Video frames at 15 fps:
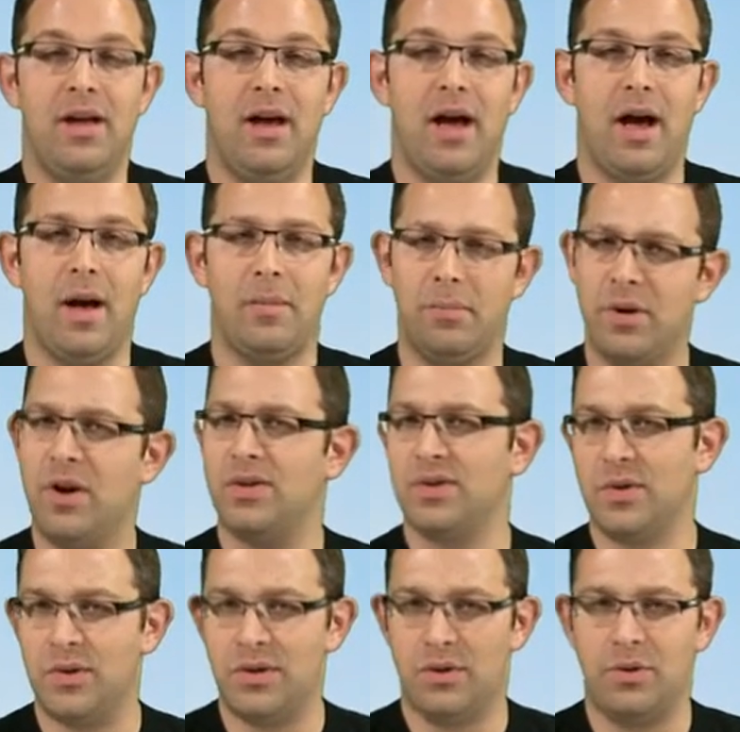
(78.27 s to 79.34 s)
but
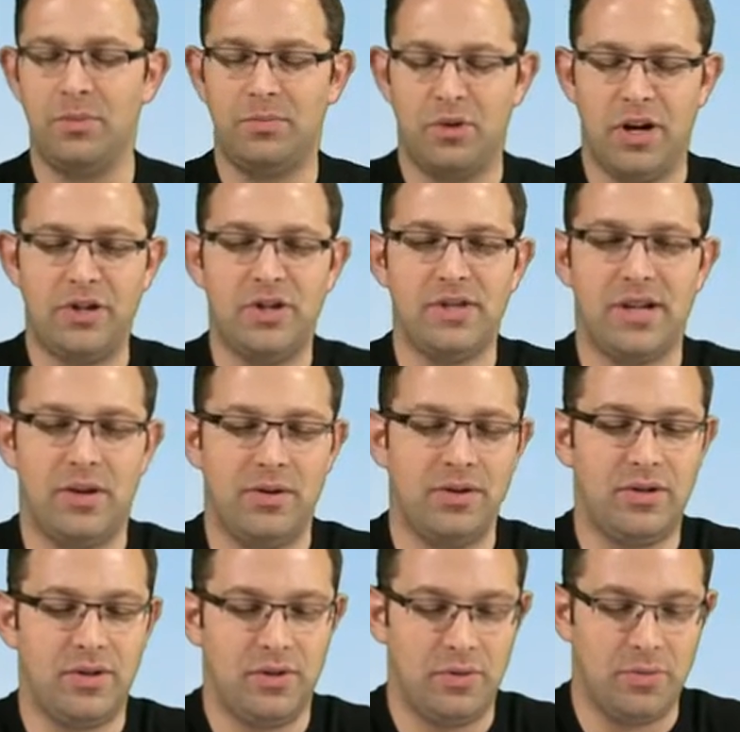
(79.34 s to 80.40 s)
also, it branches out
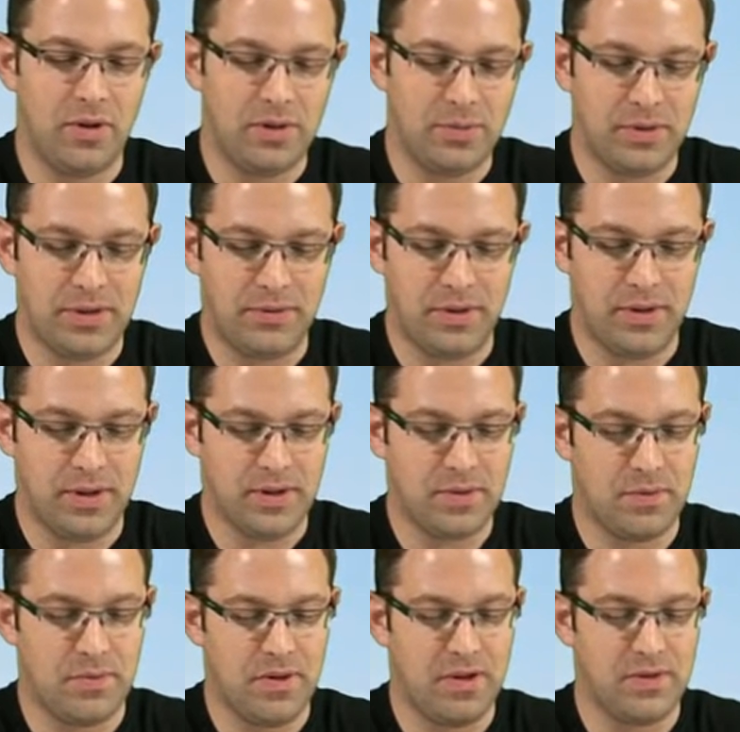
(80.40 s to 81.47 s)
into multiple different things
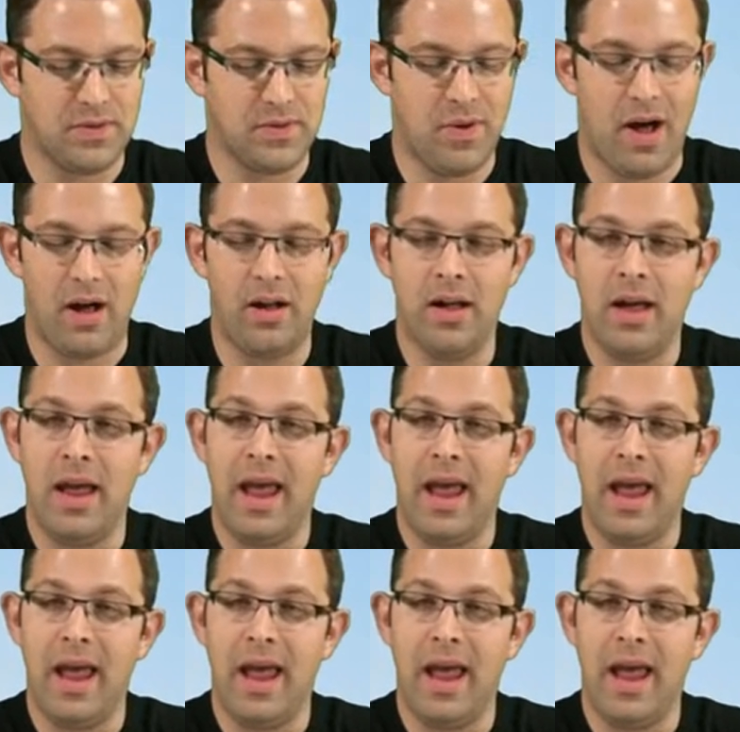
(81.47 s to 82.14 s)
from there as well.